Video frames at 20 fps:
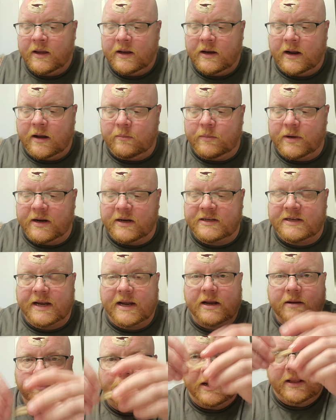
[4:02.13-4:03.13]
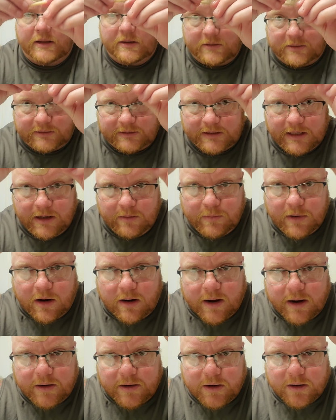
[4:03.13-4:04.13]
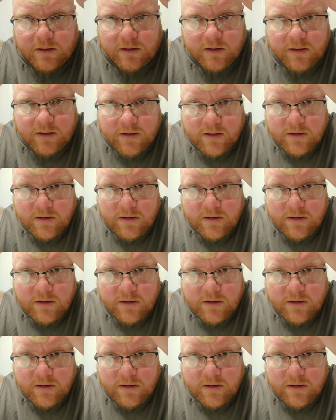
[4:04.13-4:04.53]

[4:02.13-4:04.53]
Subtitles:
I'm going to take my little seam hider.